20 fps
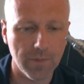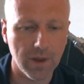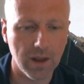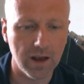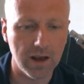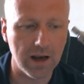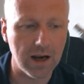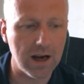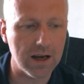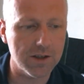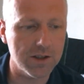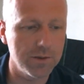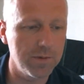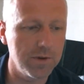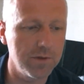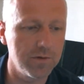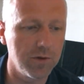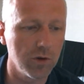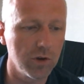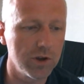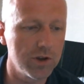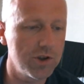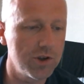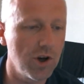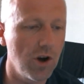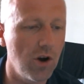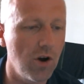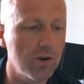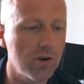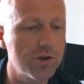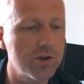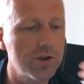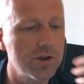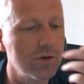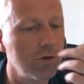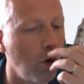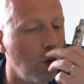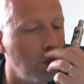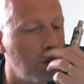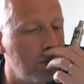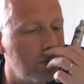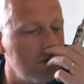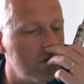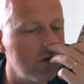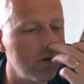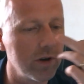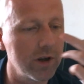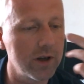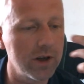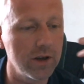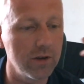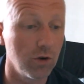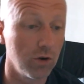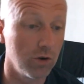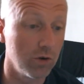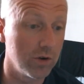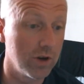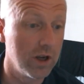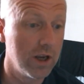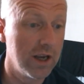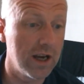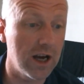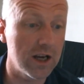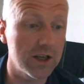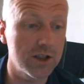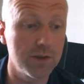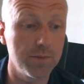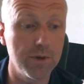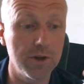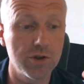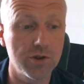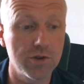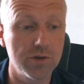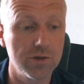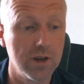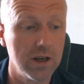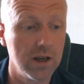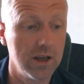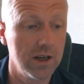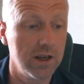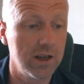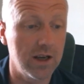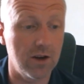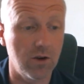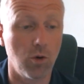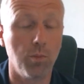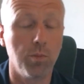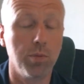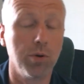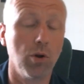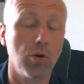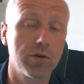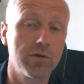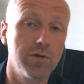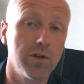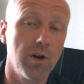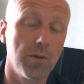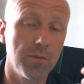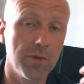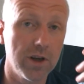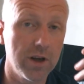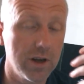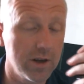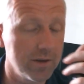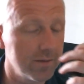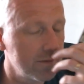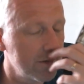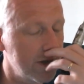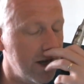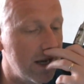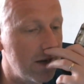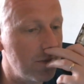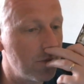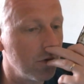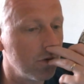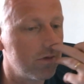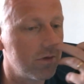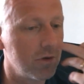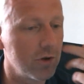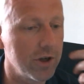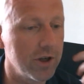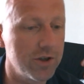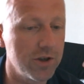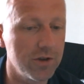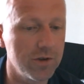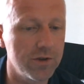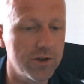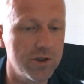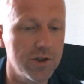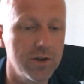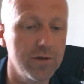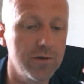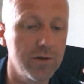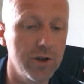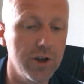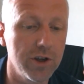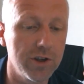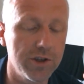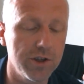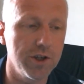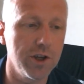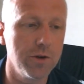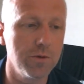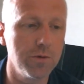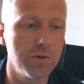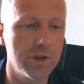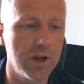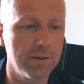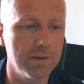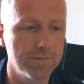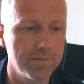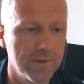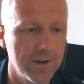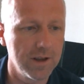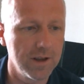It has to be fully charged up before you can, or it has to be unplugged from the cable for you to use it.